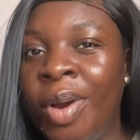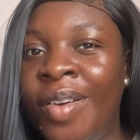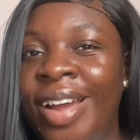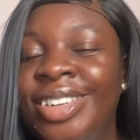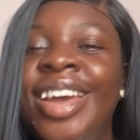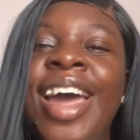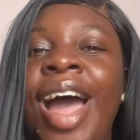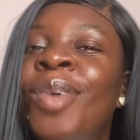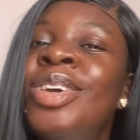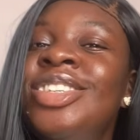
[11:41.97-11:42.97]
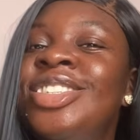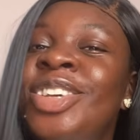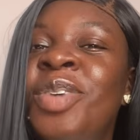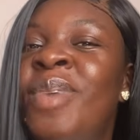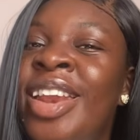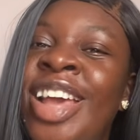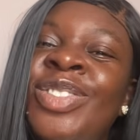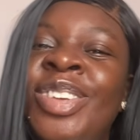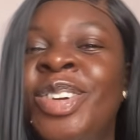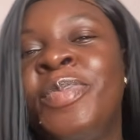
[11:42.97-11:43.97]
All right, I'm going to see you in my
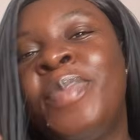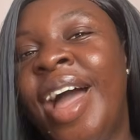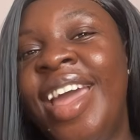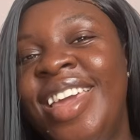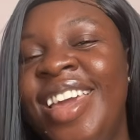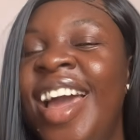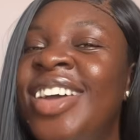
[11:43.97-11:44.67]
next video. Bye.